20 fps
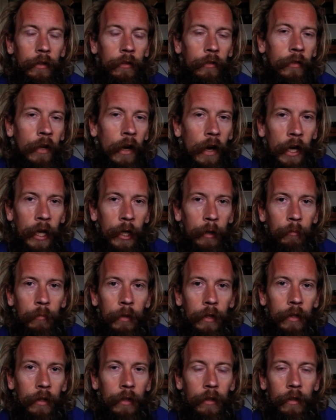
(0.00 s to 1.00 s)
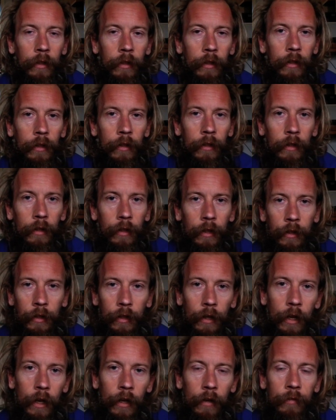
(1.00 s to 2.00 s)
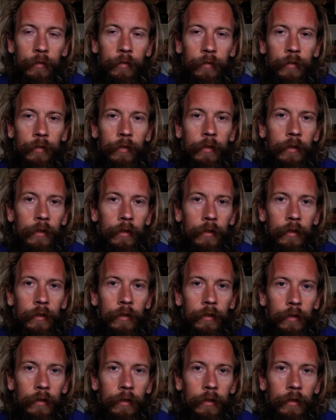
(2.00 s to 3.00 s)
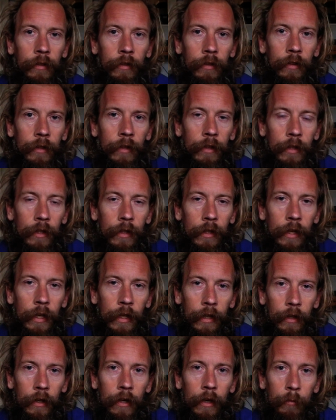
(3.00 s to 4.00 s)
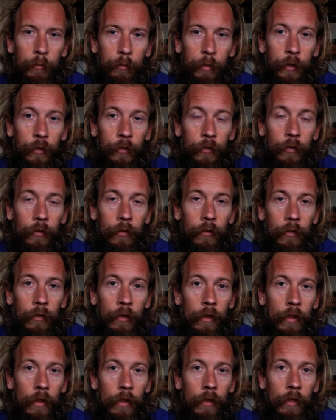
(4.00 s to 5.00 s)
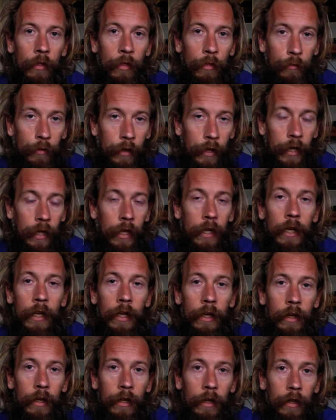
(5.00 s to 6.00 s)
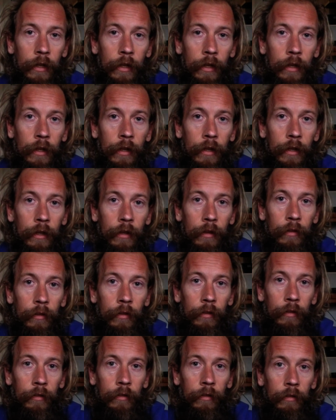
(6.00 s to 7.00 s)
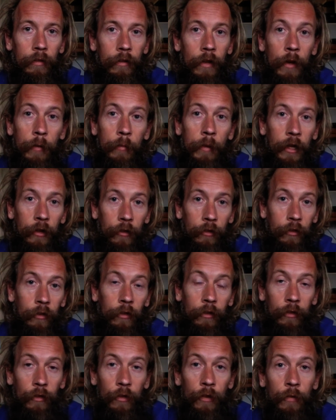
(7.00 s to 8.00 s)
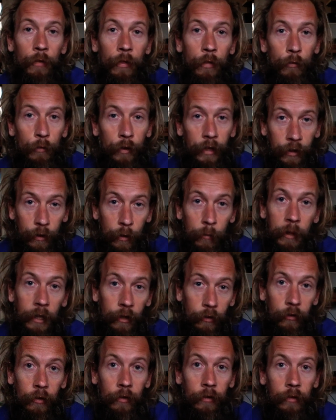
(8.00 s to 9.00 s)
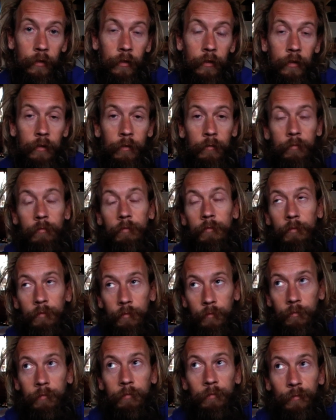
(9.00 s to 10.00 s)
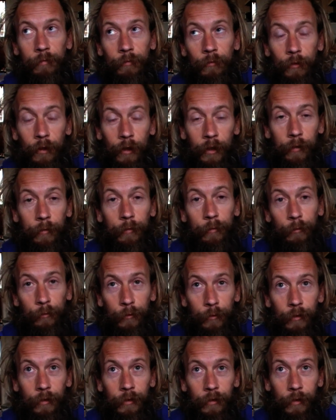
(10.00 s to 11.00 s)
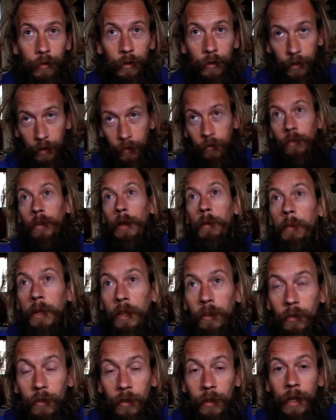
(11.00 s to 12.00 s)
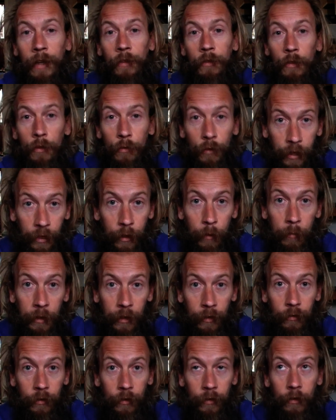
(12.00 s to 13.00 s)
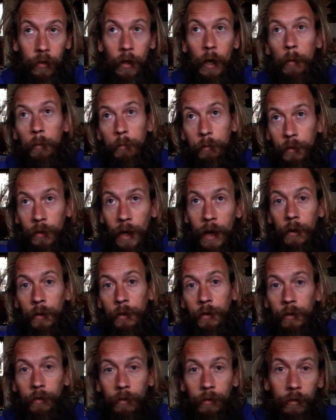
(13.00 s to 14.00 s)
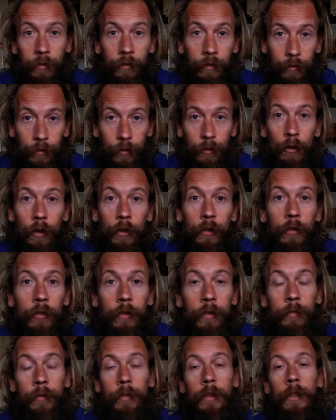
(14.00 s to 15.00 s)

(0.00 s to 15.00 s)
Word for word: Time and love encompass three dimensions of three dimensions, right? So this dimension has three dimensions, up, down, and across